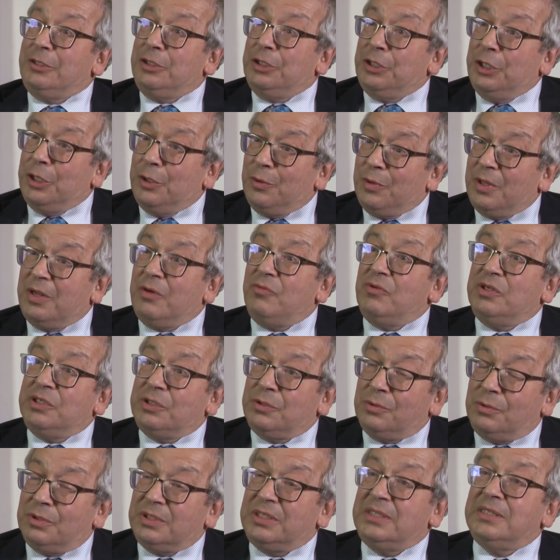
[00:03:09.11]
You know, the
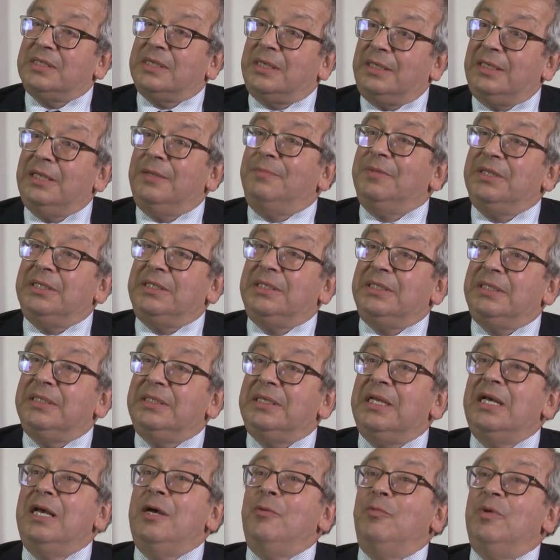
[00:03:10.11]
resources are
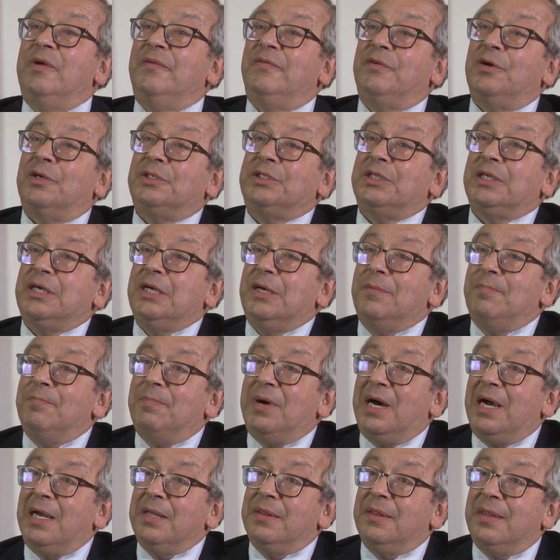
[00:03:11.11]
limited. We've got to
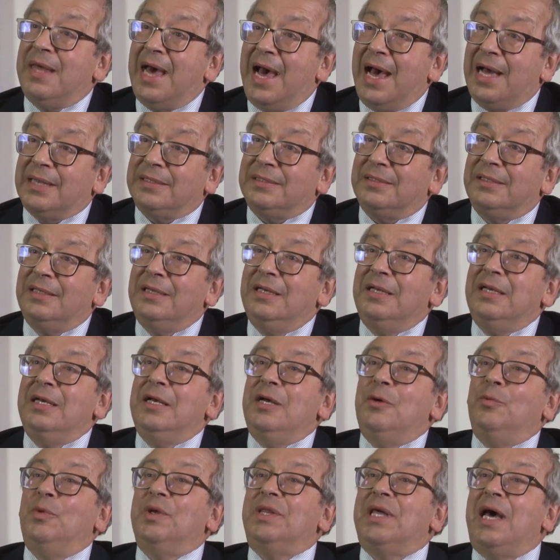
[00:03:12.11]
combine that
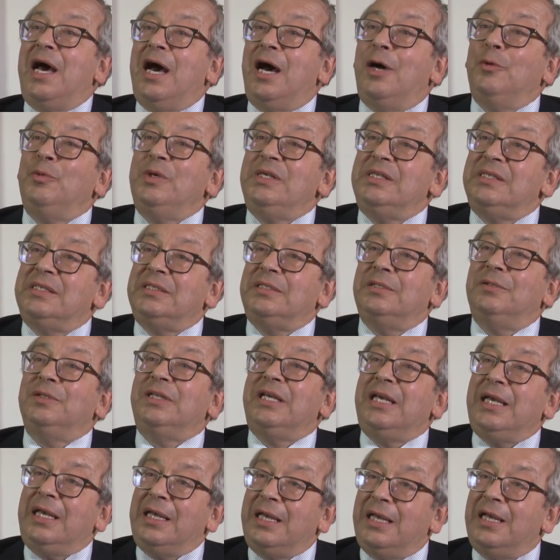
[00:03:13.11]
with how we still
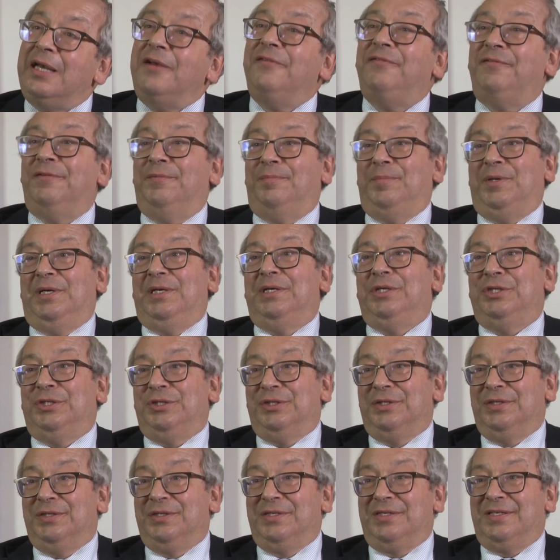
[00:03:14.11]
care for
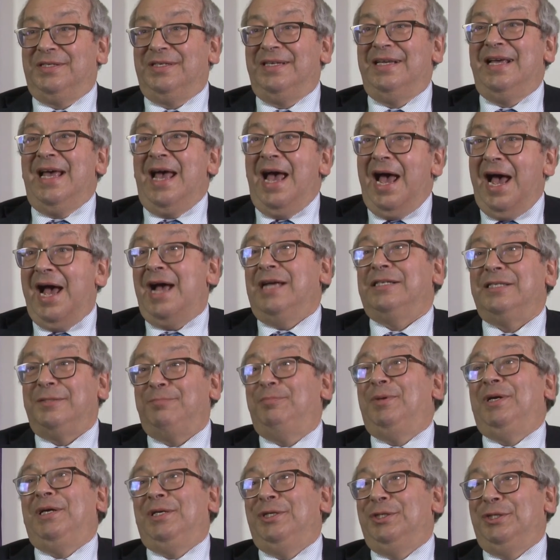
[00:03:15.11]
patients as
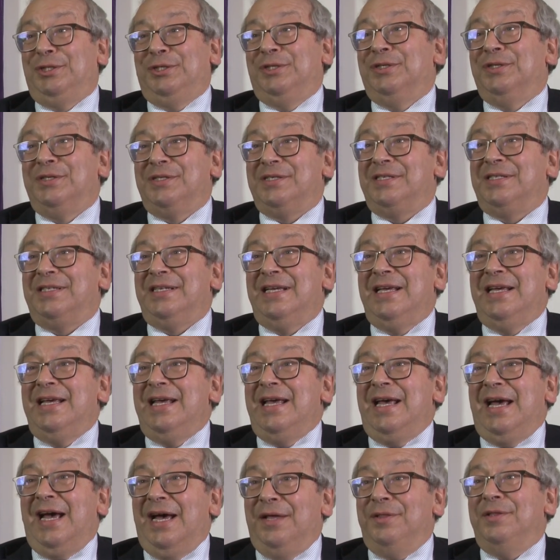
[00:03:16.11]
patients.
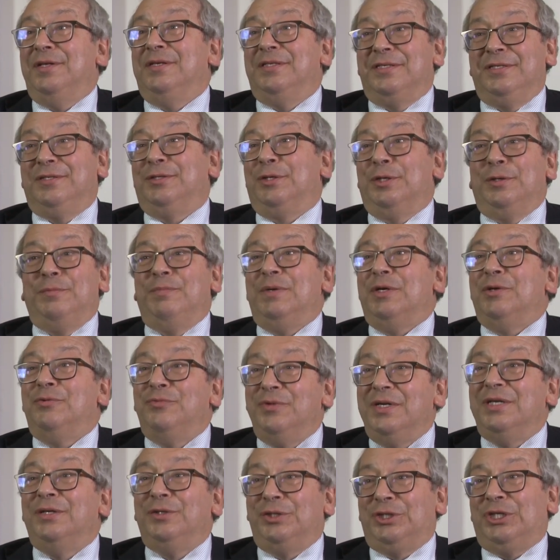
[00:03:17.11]
And this is going to be a
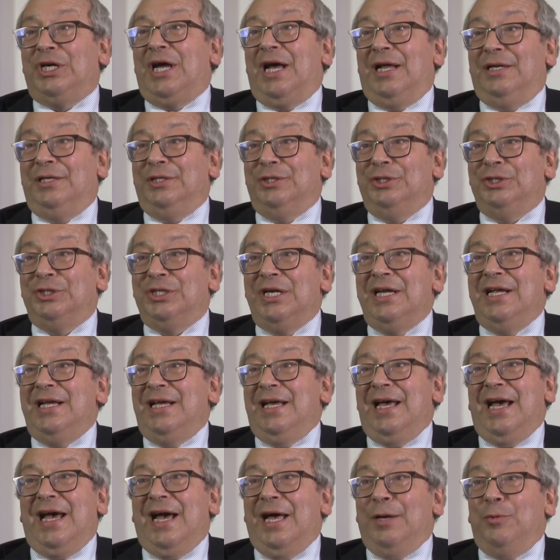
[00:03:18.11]
real challenge,
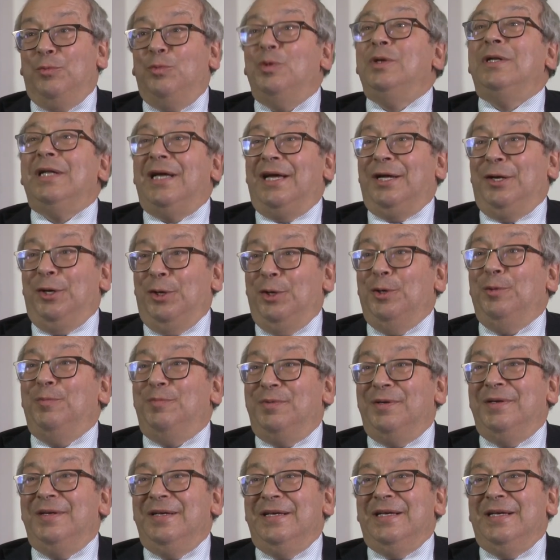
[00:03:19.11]
and will, I
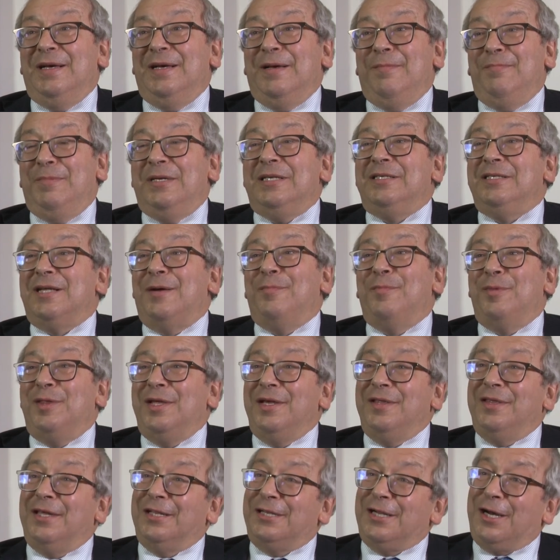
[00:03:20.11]
hope, be
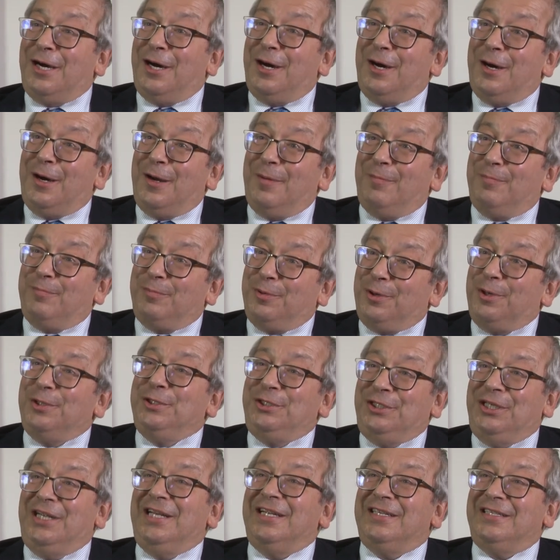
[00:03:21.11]
something that our
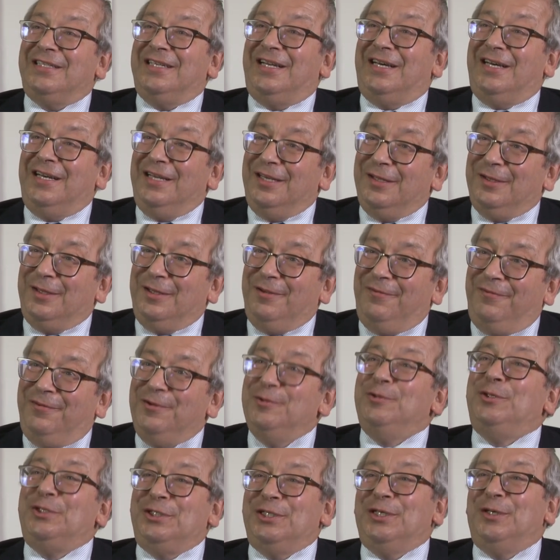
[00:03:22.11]
project, Our Healthy
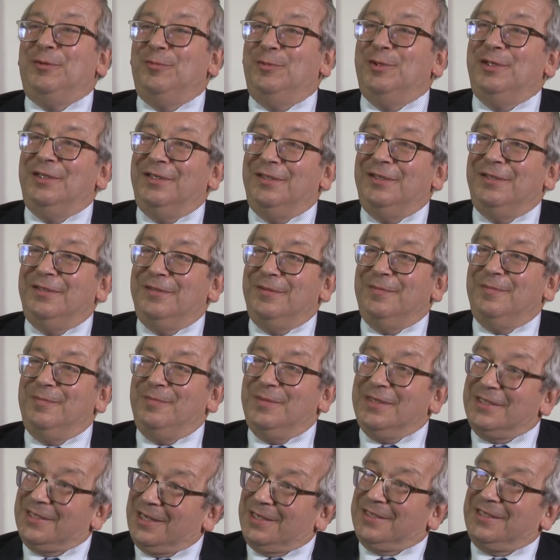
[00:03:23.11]
Future, will
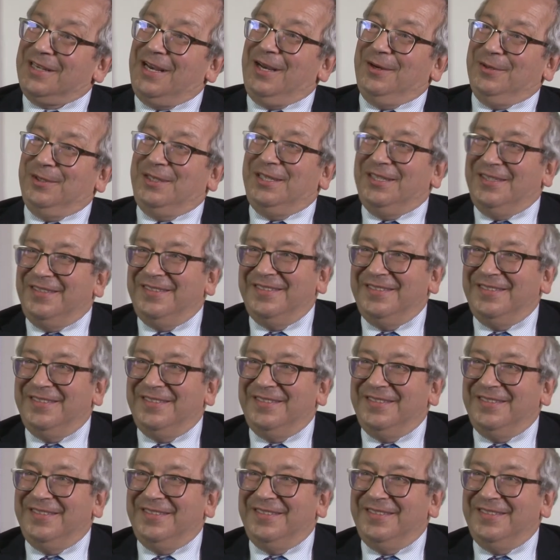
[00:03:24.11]
suss out.